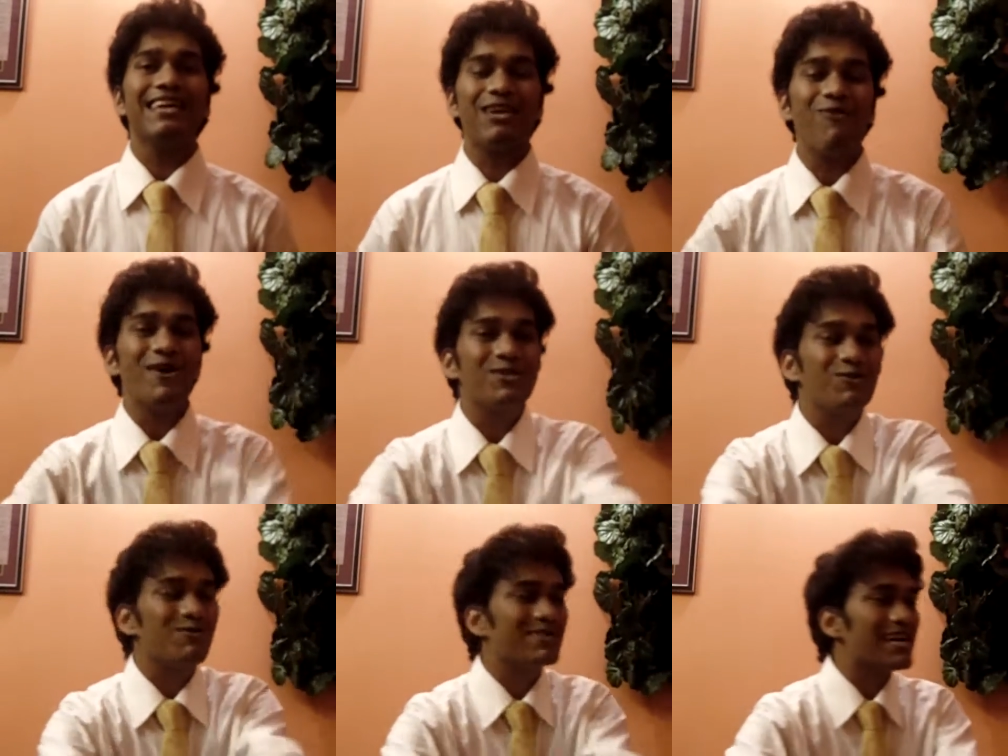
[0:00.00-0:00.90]
He wants
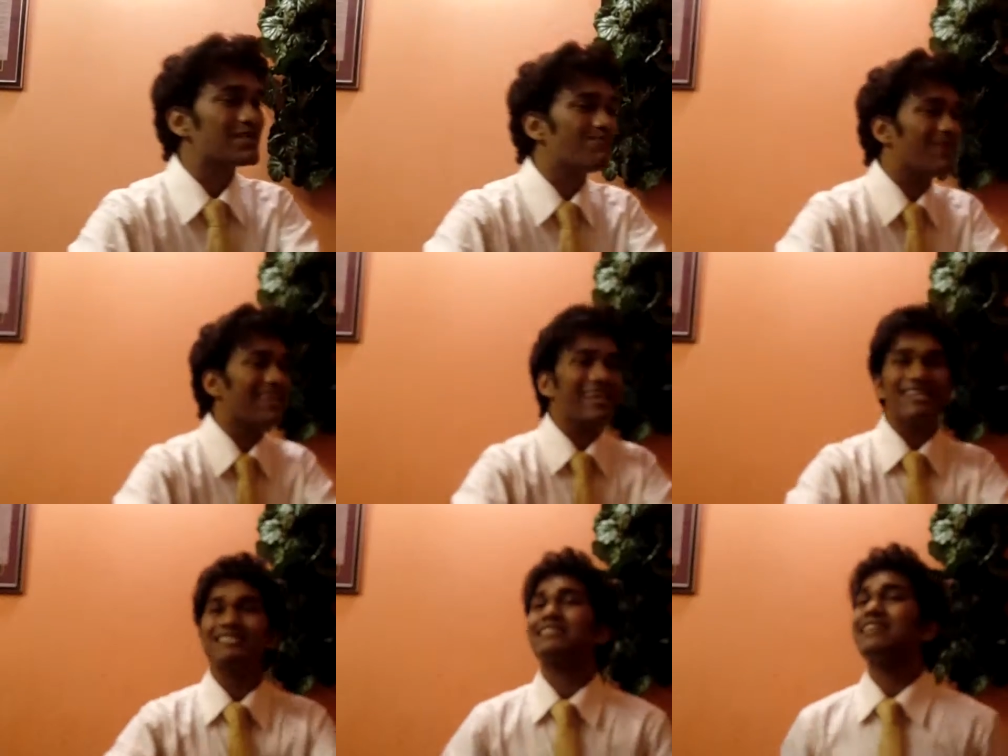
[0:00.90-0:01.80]
you to just be in
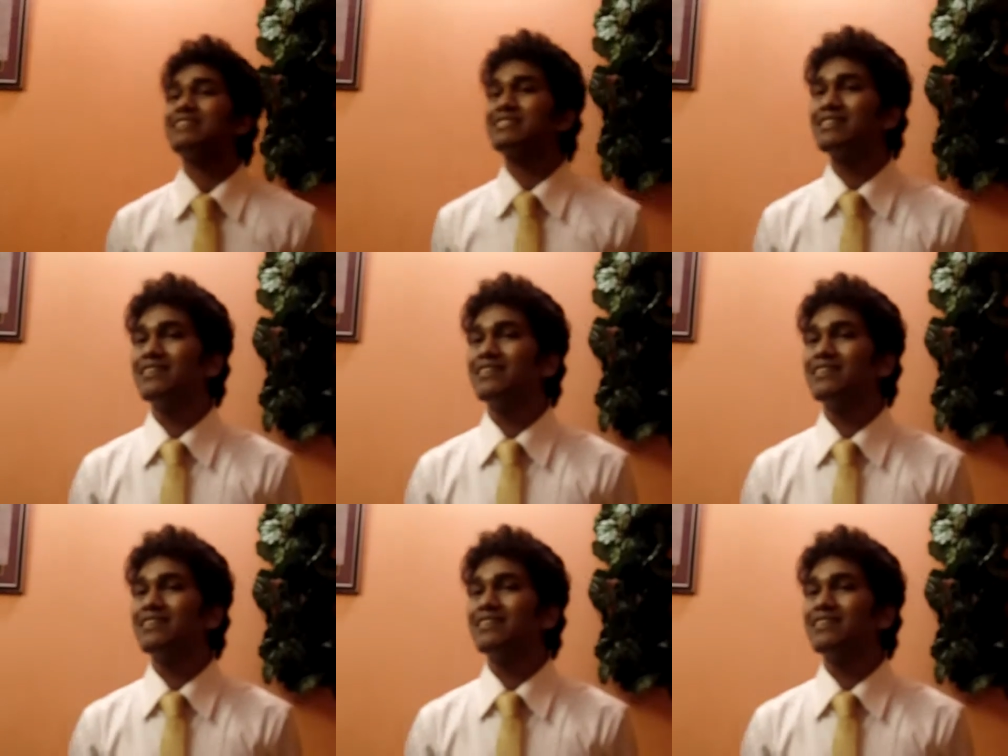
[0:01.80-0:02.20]
His rest.